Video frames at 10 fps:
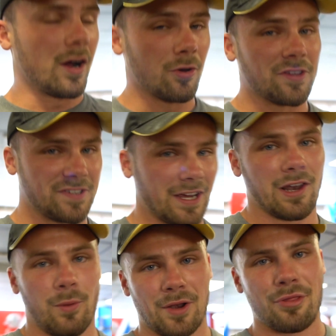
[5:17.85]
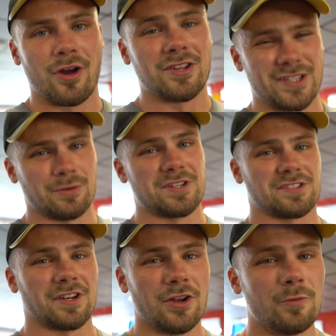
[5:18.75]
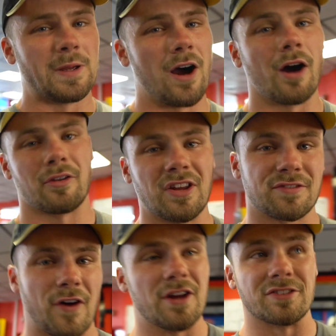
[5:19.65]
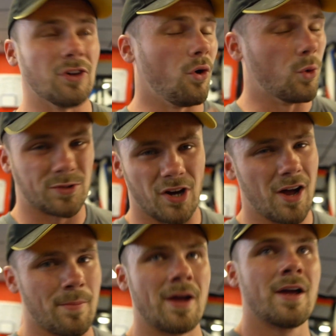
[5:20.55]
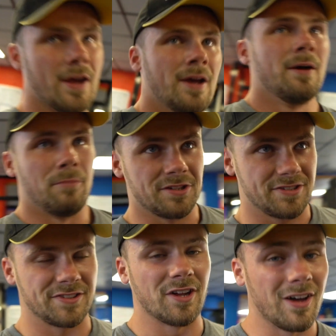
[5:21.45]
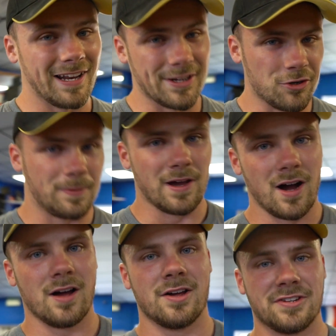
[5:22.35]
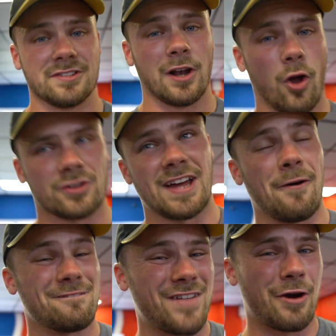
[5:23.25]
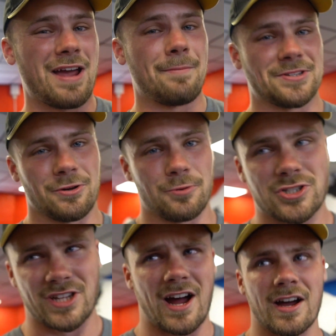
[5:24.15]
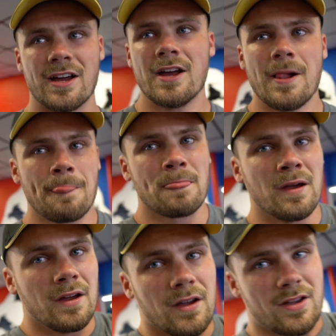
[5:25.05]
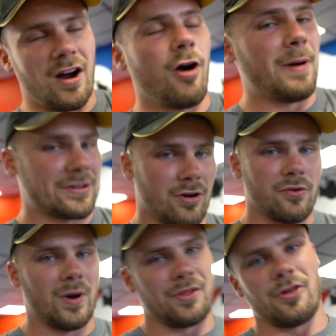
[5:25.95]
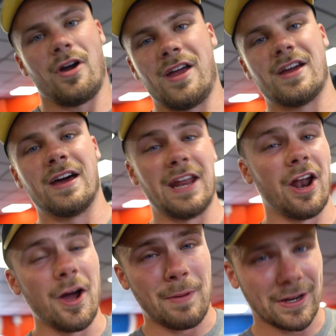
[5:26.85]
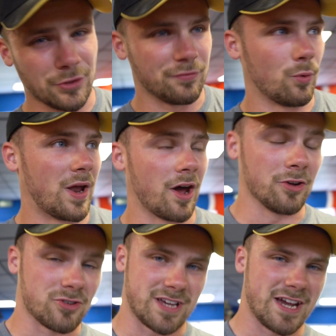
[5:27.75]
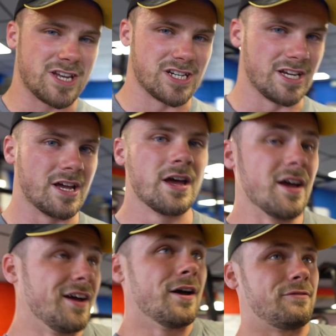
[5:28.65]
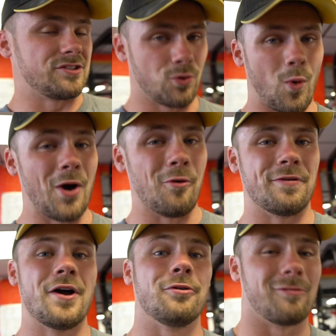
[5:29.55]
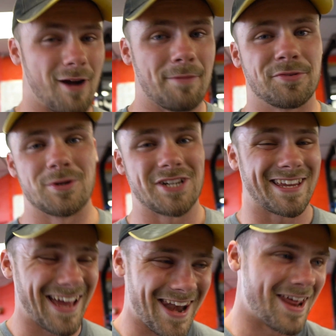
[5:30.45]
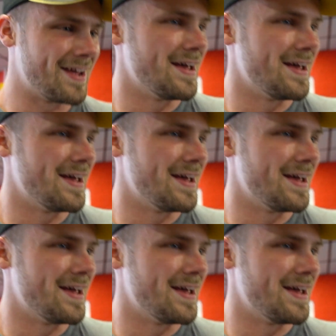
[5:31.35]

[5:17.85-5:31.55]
I got the single at 130, which is a new PR in this phase. Not all time, but certainly a new PR since the lockdown. Very happy to have pushed that. Carl backed off at 130, and then I backed off at 100 kg for 12 reps, which again